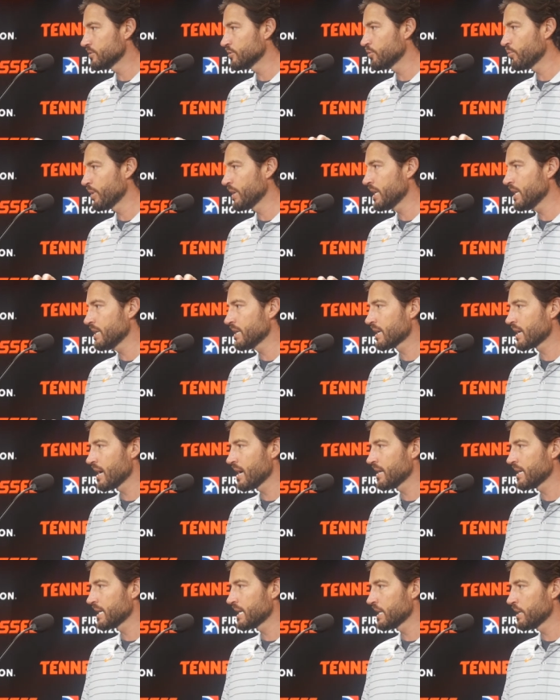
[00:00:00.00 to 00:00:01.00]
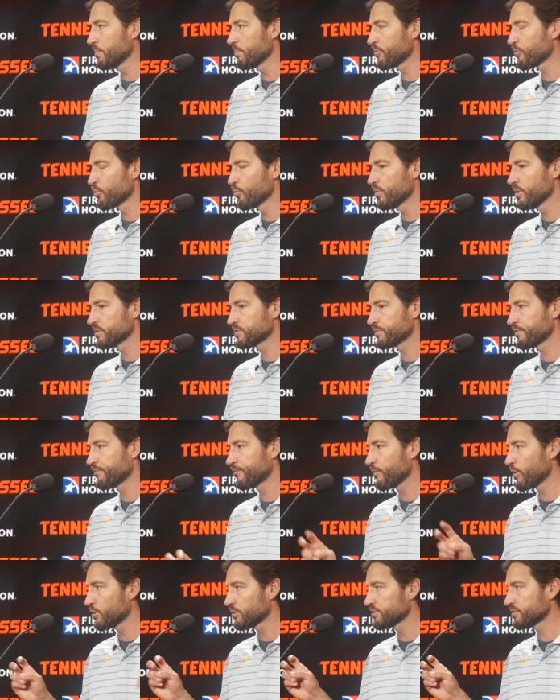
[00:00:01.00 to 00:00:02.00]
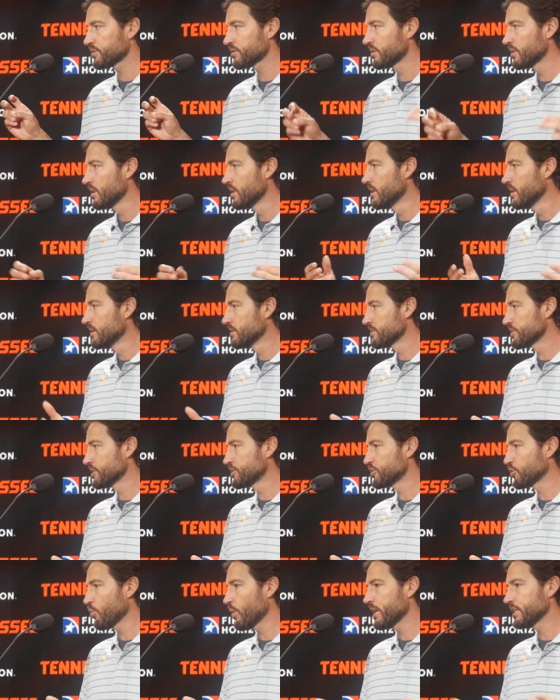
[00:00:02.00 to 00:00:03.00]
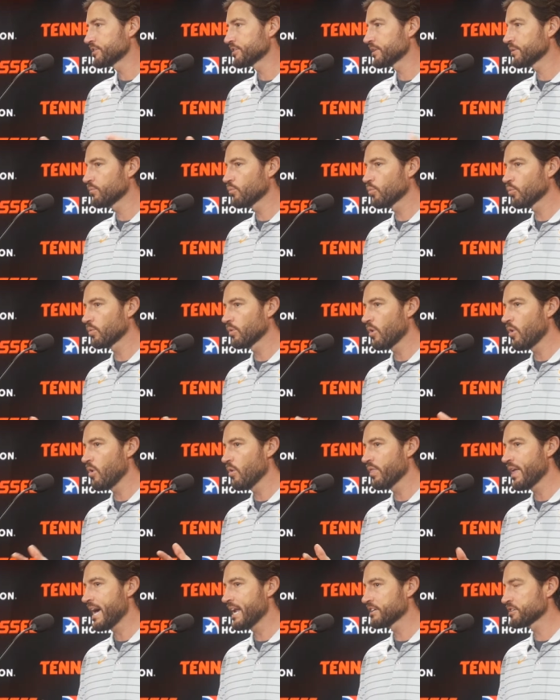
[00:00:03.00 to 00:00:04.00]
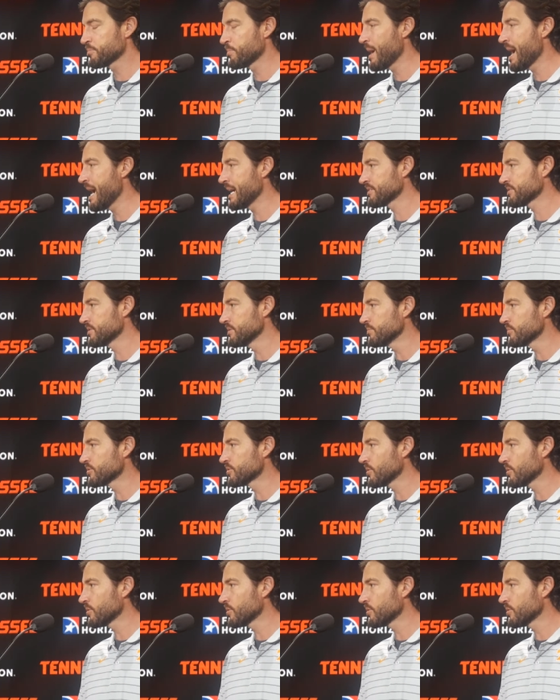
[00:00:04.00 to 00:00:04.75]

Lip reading: do we need to kind of get him through this first situation, all that has passed him.